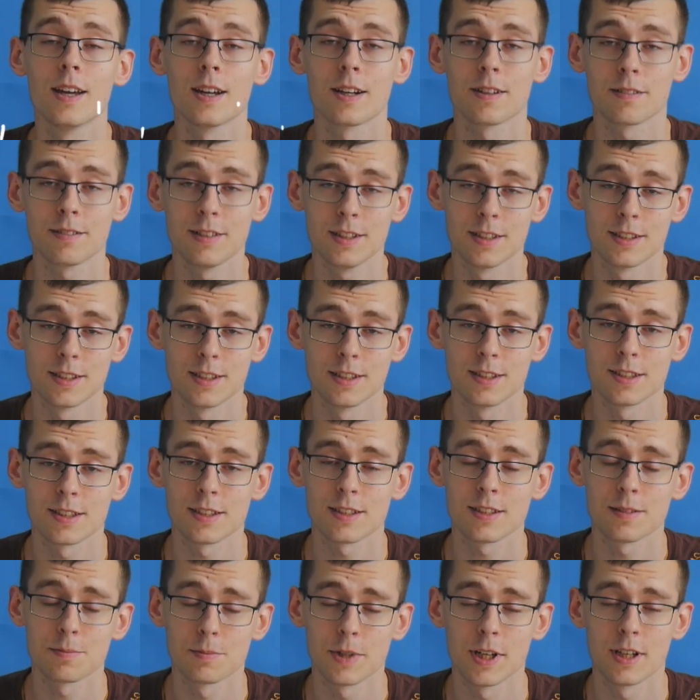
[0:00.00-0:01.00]
Greetings,
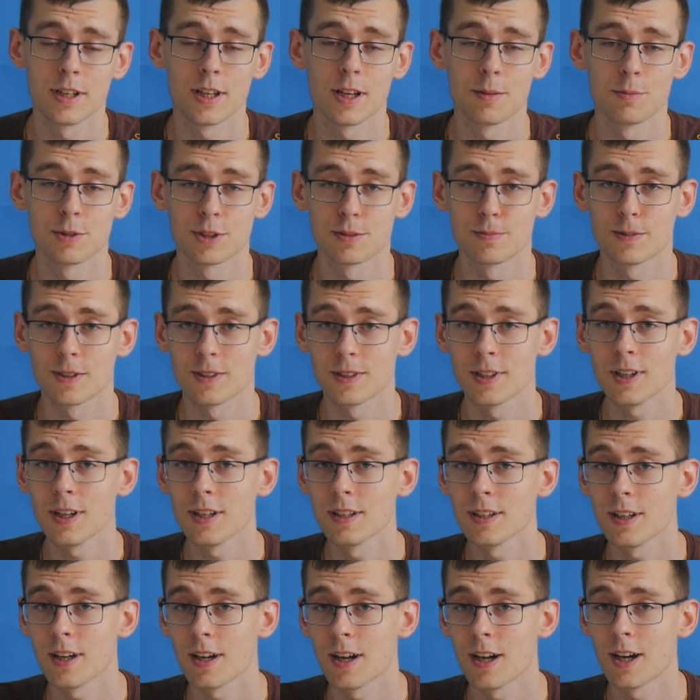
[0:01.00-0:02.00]
my name is
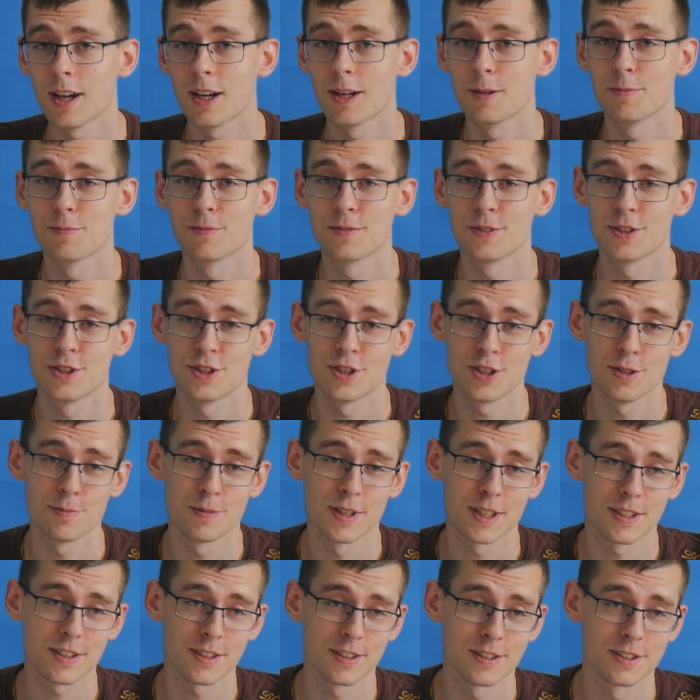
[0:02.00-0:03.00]
Bogdan, I am
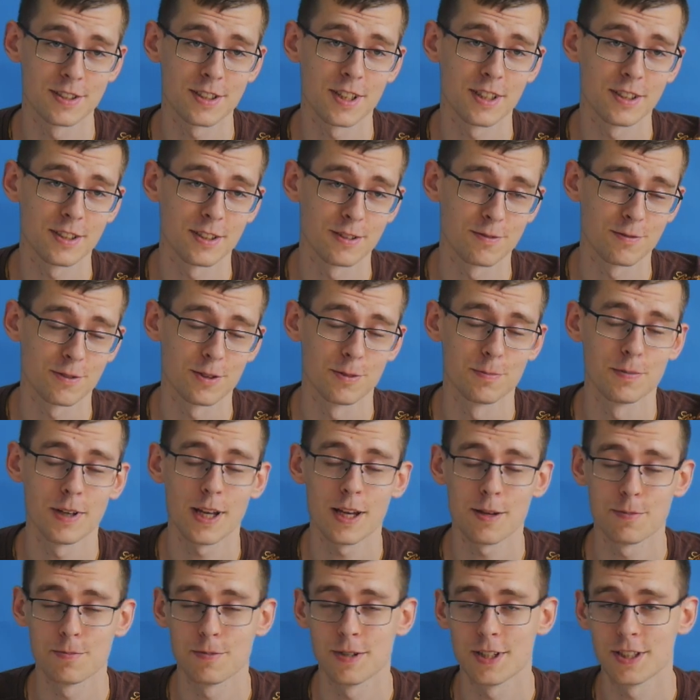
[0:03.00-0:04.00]
GMAT consultant from
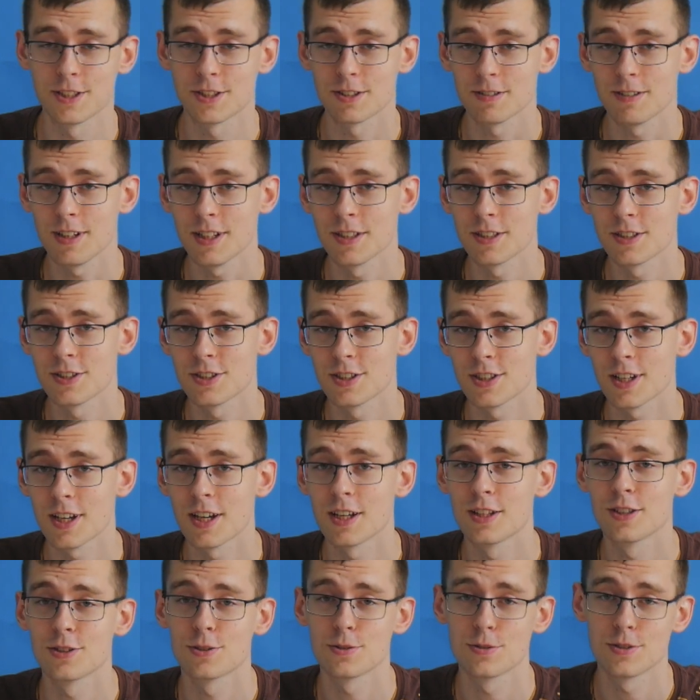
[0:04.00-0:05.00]
MBA Strategy,
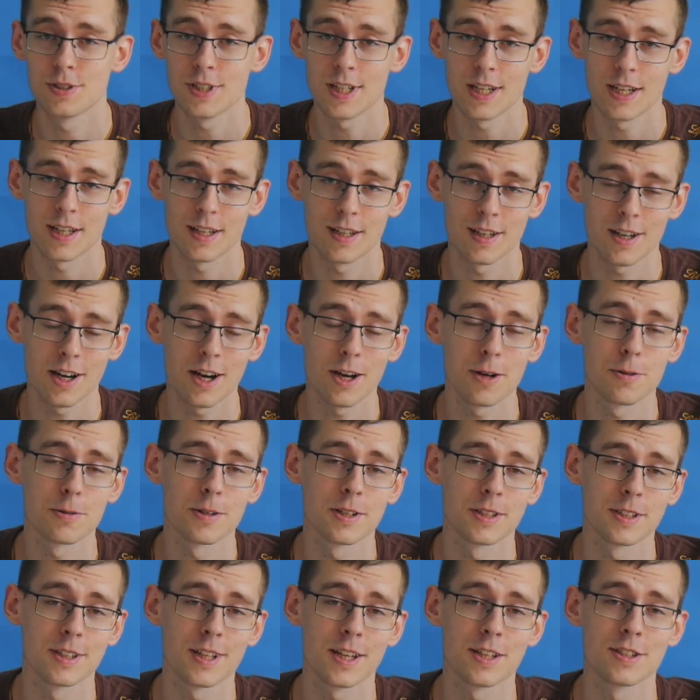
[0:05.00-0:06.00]
and today
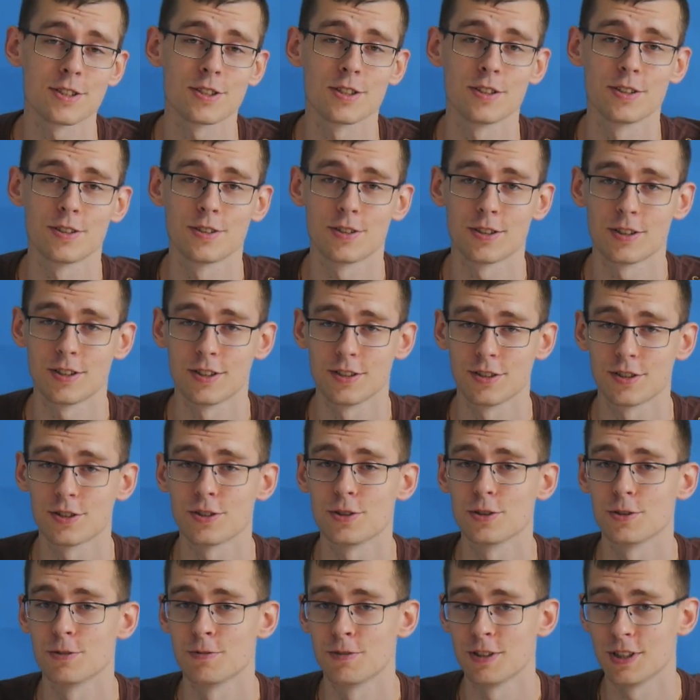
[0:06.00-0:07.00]
our attention turns
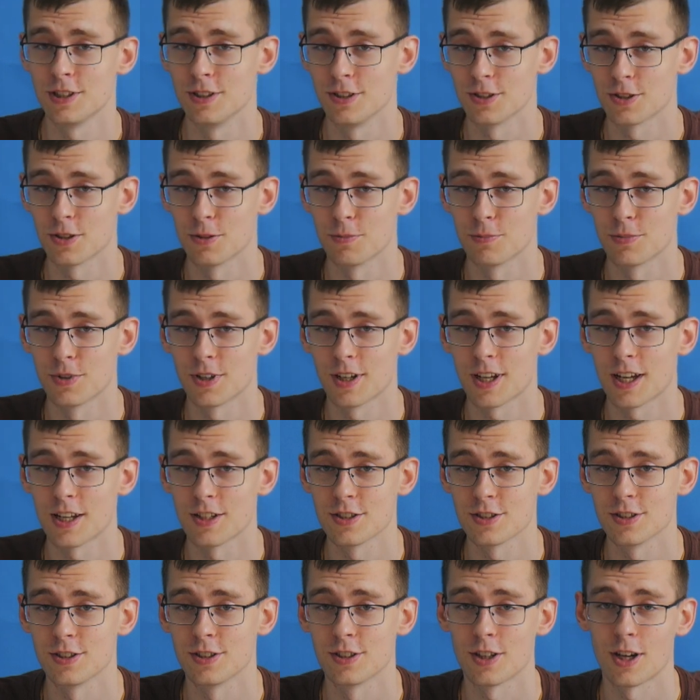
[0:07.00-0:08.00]
to reading
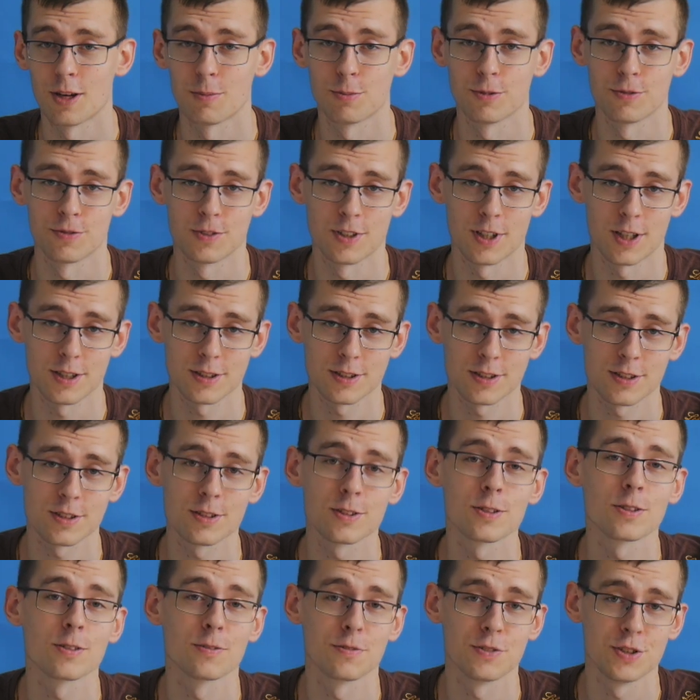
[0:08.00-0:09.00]
comprehension type of tasks
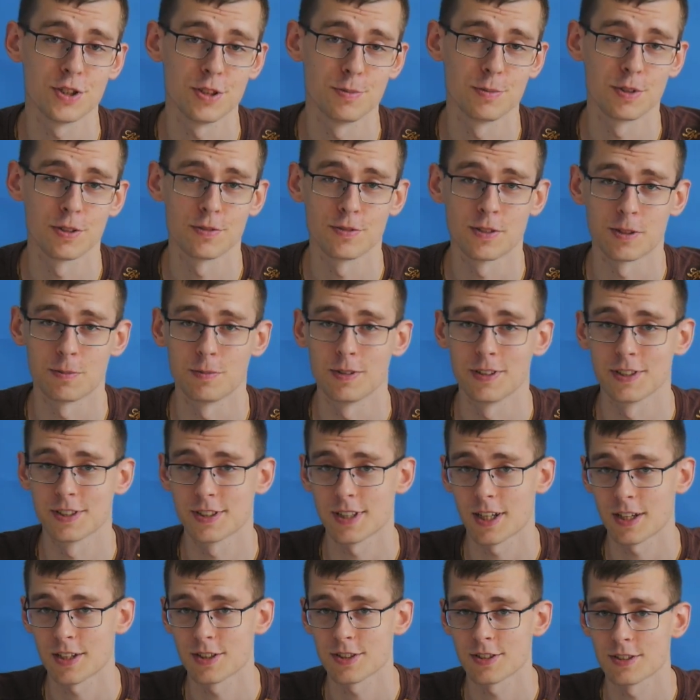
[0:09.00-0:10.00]
of GMAT Verbal
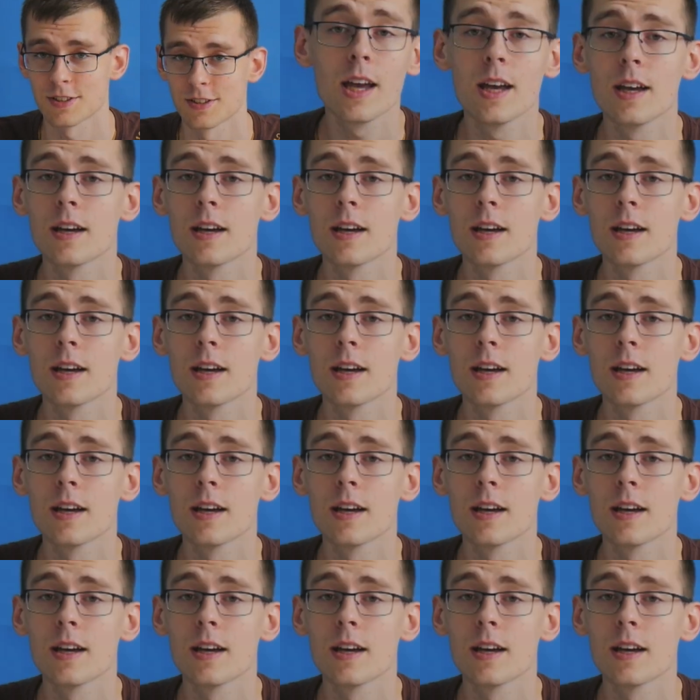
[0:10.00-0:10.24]
section.